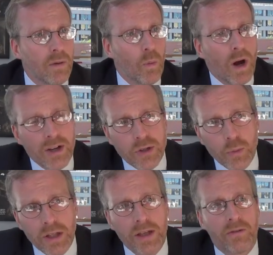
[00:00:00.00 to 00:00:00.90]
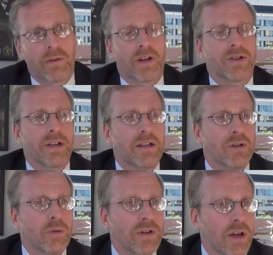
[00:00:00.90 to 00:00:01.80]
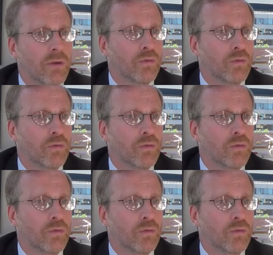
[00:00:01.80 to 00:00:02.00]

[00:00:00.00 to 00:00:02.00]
Why should we let Russia into another